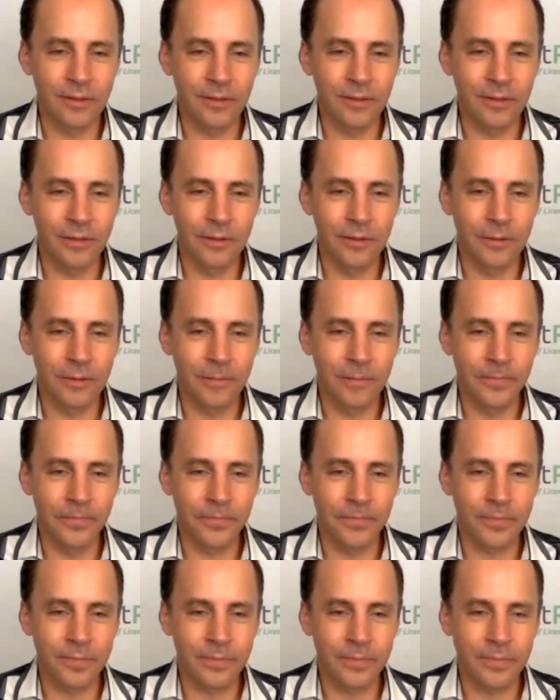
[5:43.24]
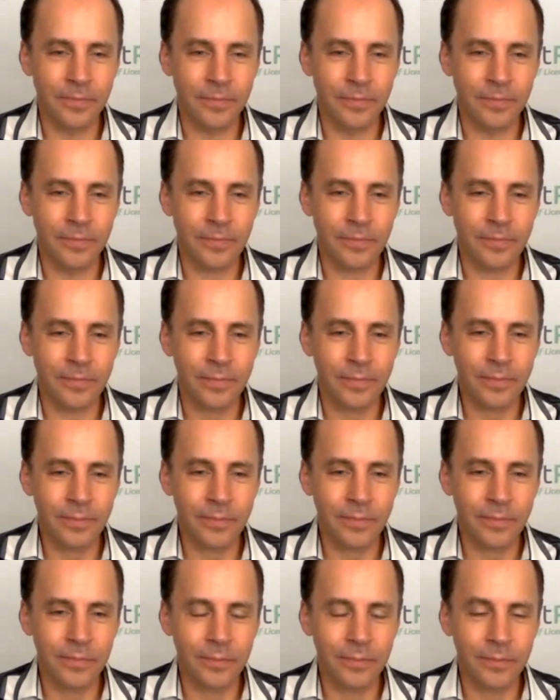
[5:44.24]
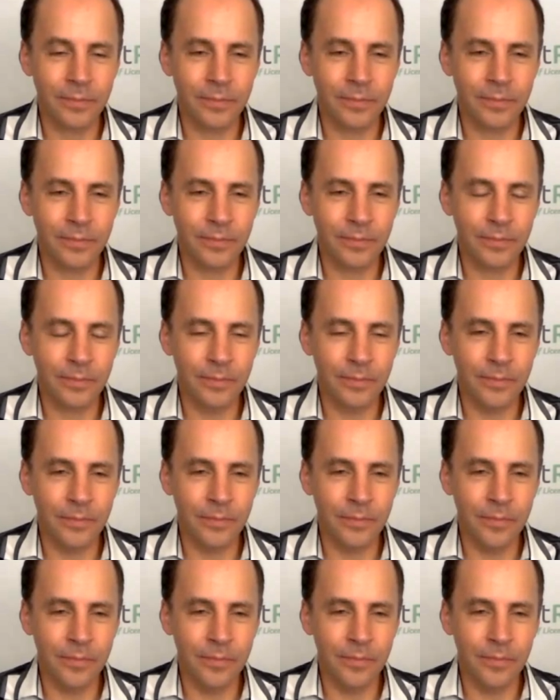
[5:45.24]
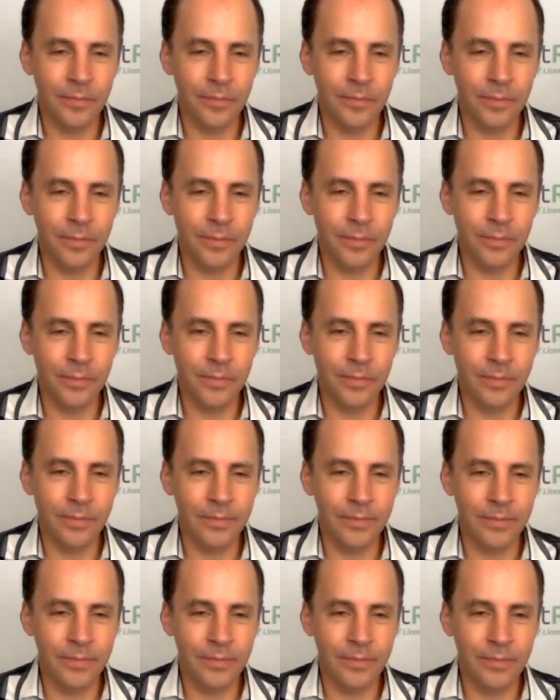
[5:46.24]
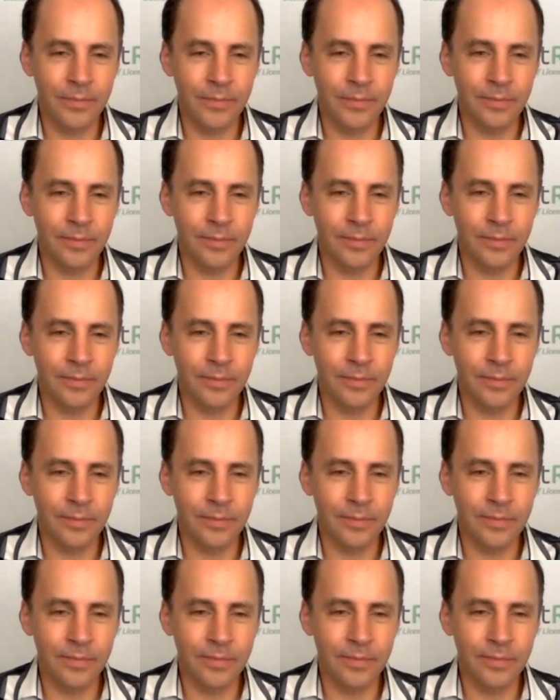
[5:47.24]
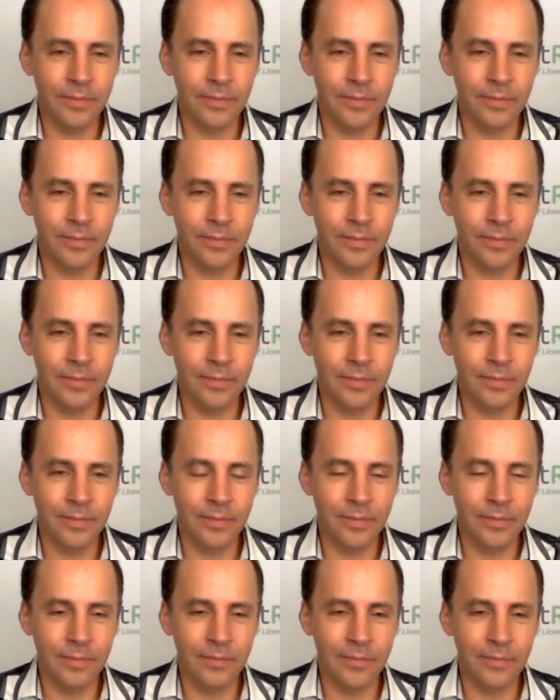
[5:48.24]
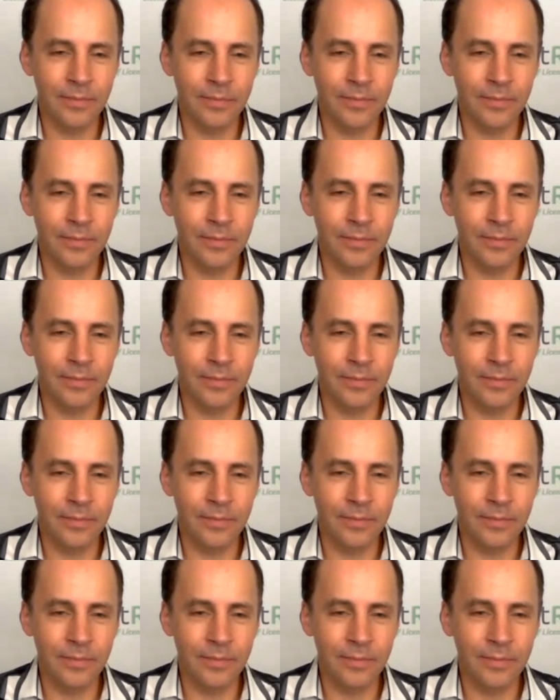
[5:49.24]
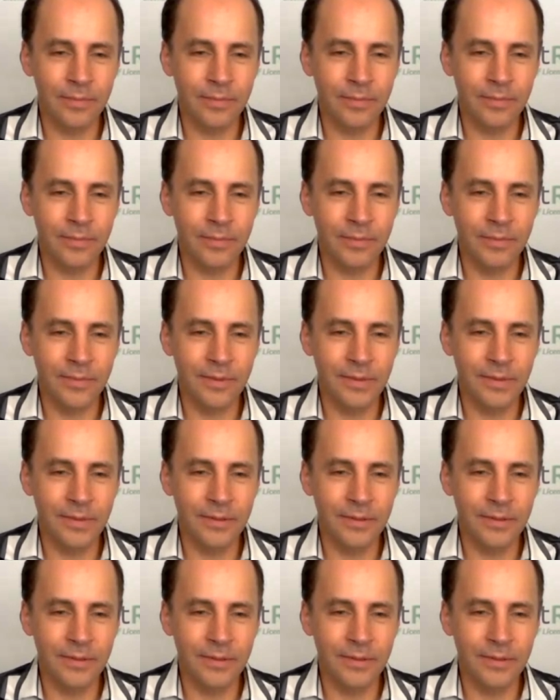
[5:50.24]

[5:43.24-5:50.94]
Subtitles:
(silent)